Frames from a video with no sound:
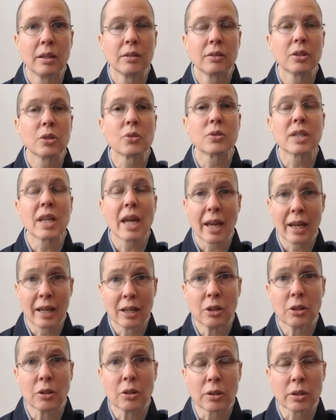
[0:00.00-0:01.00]
There's
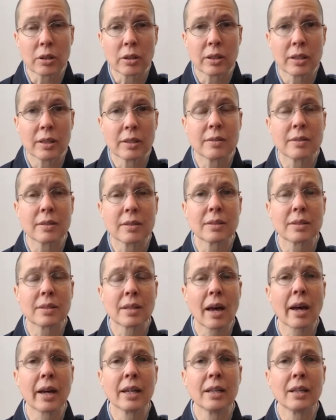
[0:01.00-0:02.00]
anger in
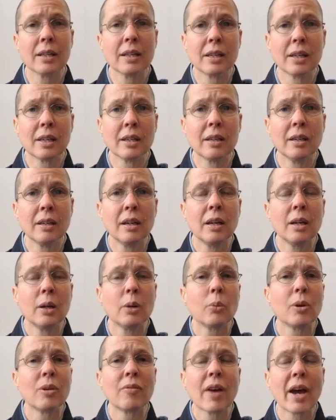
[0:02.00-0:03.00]
society.
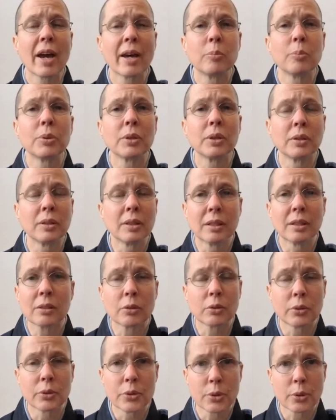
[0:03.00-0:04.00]
We've had
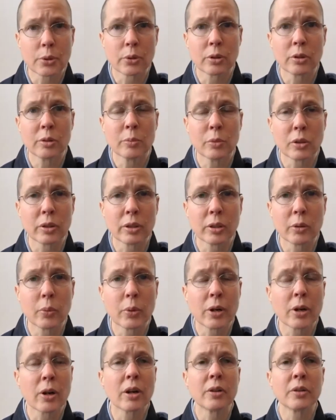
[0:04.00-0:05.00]
political turmoil.
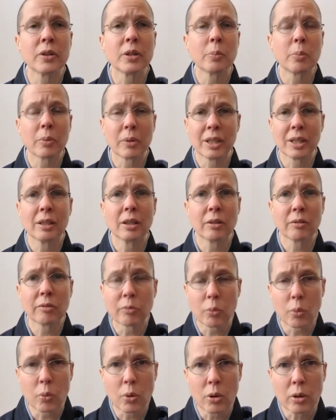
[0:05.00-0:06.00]
We're on the brink of
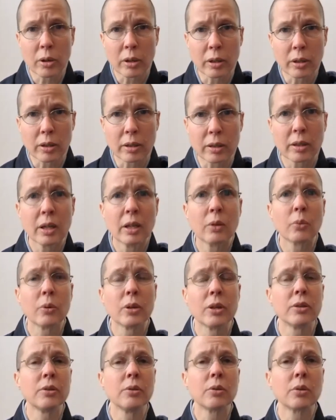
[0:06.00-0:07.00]
war
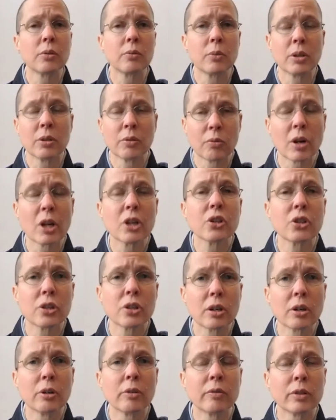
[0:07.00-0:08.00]
with
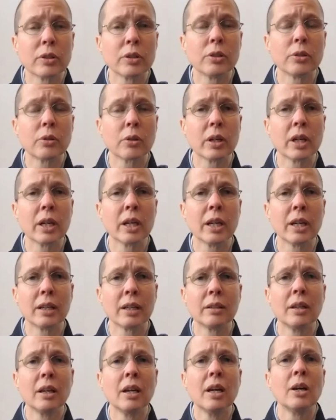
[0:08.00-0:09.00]
Russia over
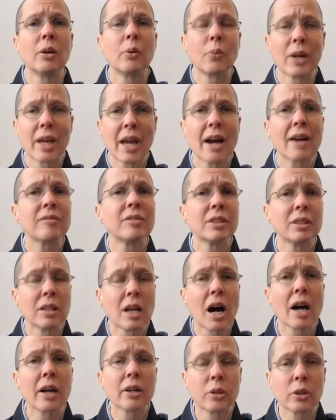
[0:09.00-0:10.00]
Ukraine. We have a
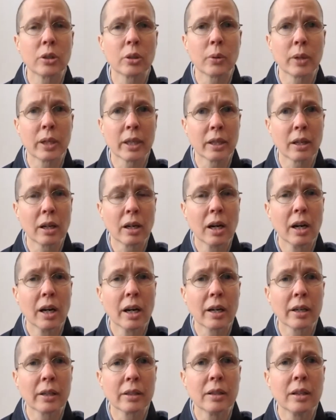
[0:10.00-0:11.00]
lot going
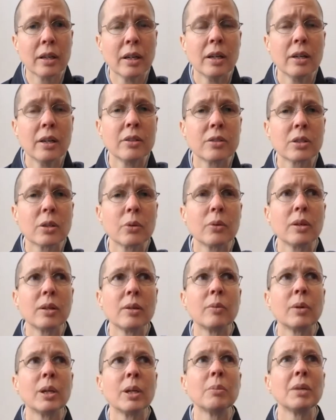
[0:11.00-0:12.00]
on. So
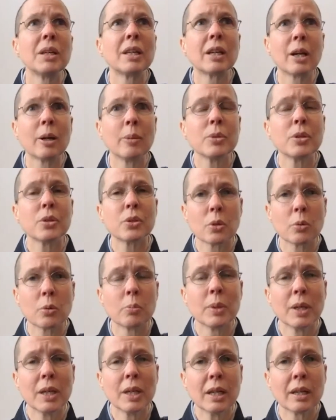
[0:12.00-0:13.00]
when it becomes so
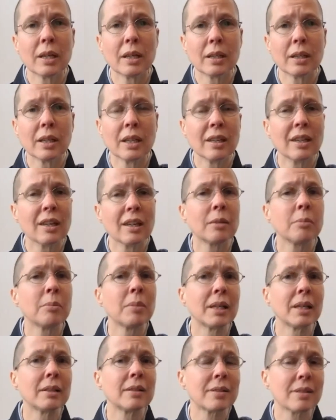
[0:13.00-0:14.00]
big, it can
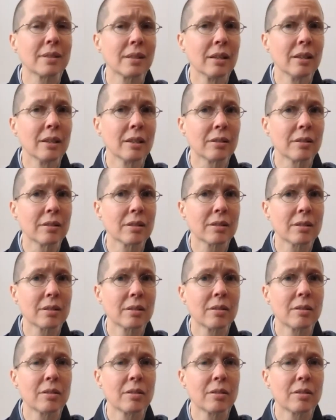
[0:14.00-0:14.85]
make sense